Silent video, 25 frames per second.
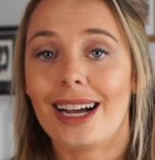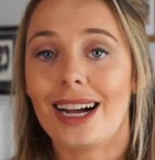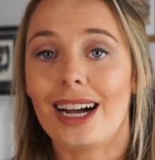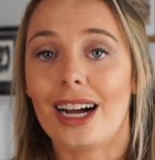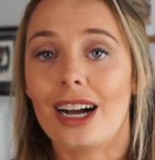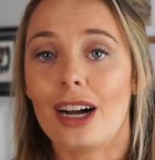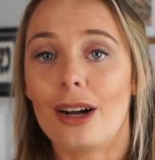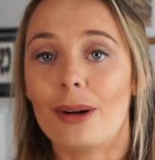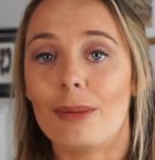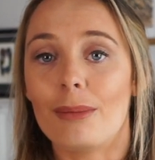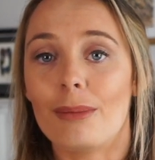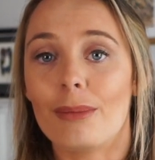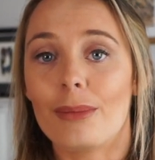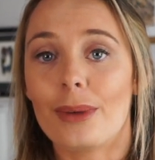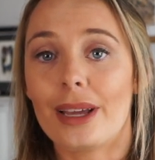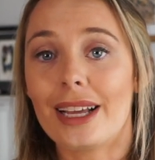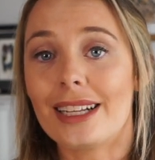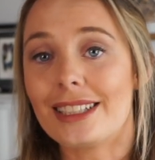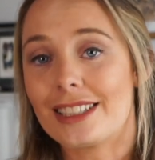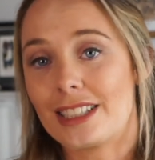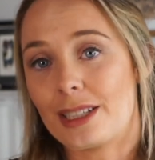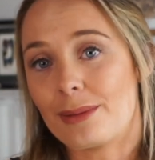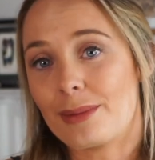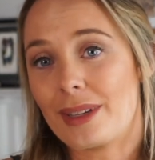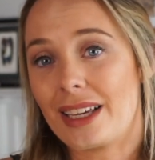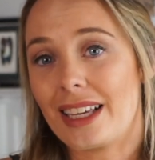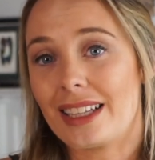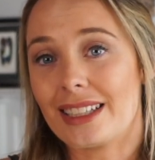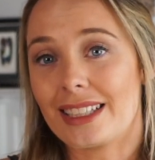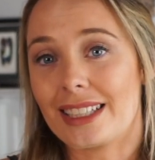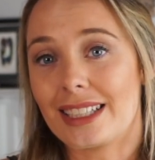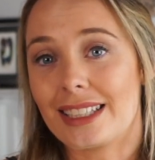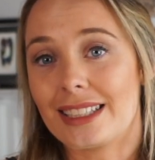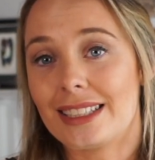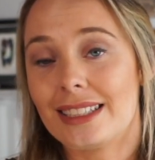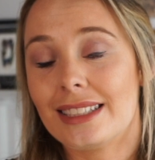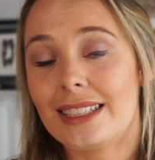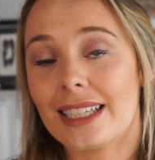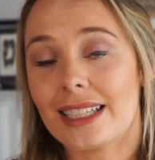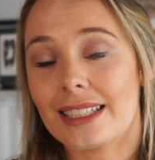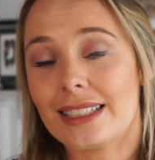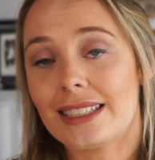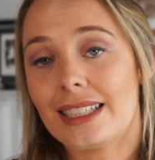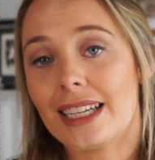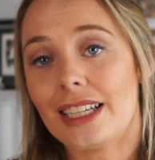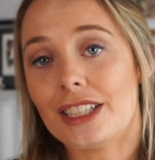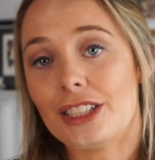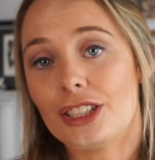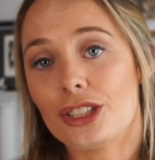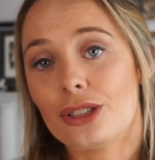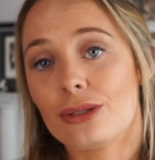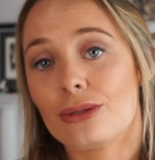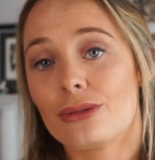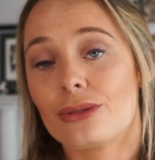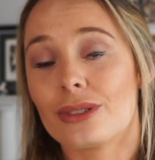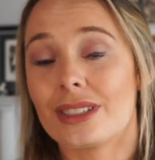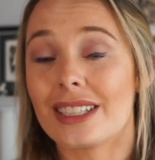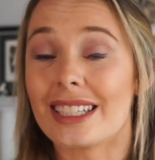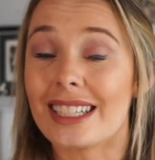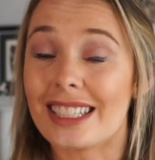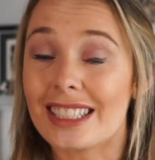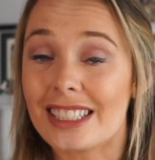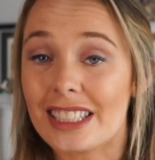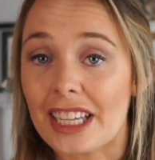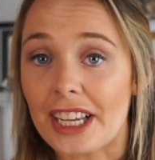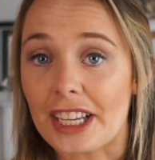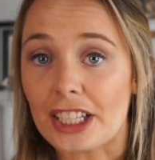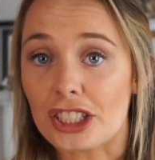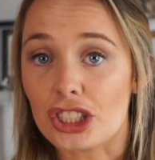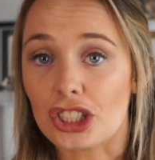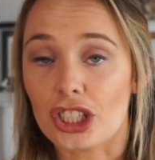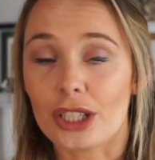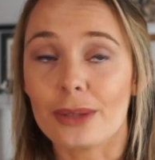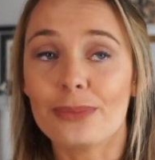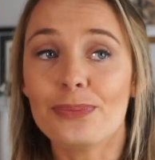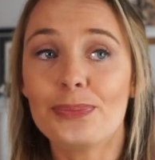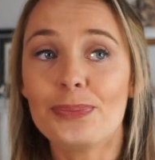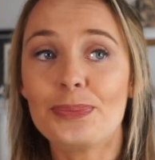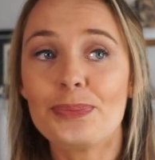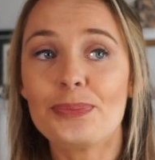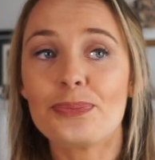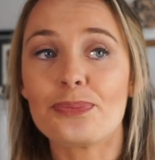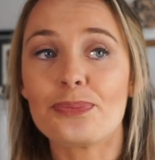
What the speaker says: He ended up killing 16 children and a teacher.